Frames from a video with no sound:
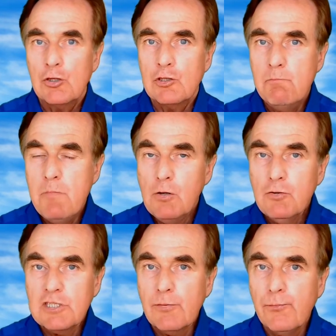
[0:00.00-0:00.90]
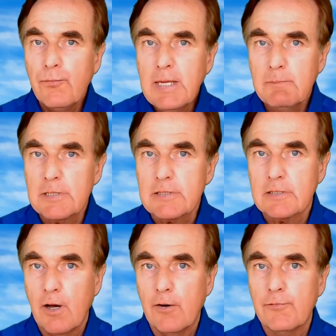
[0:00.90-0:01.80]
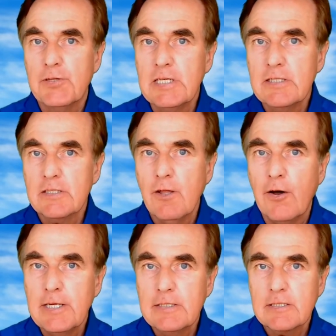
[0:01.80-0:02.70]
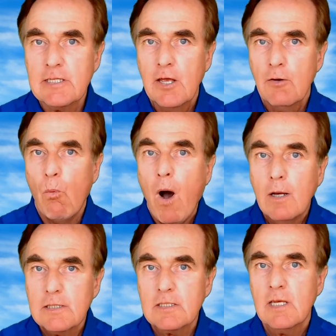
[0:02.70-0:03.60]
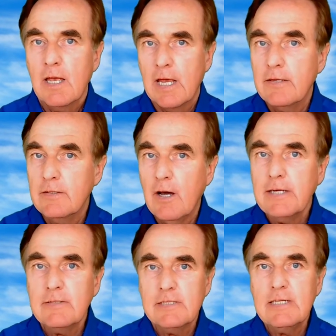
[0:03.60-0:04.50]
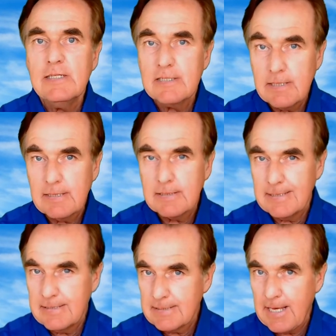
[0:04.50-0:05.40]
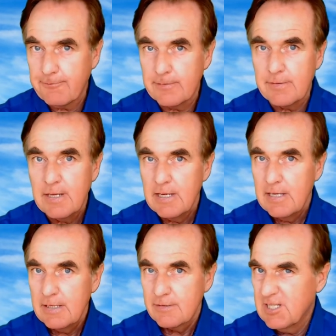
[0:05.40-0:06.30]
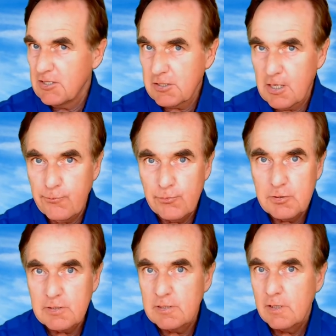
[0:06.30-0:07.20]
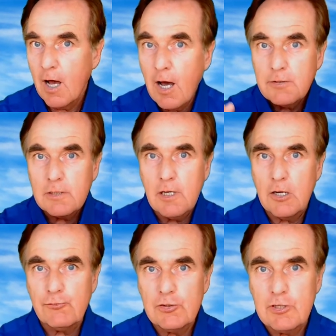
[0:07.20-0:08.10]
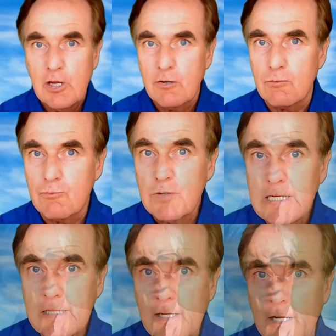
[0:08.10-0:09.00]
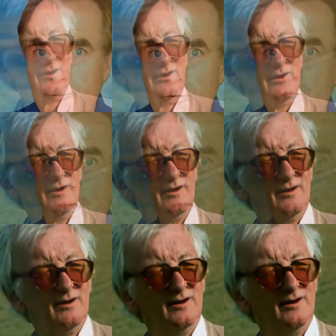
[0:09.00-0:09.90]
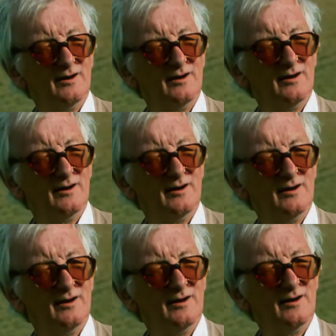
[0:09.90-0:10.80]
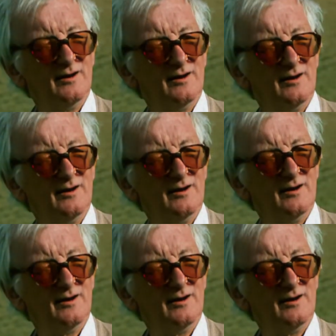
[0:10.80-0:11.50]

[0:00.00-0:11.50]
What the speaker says: The most famous of these lines was in 1967 discovered, uncovered, recovered by John Michell.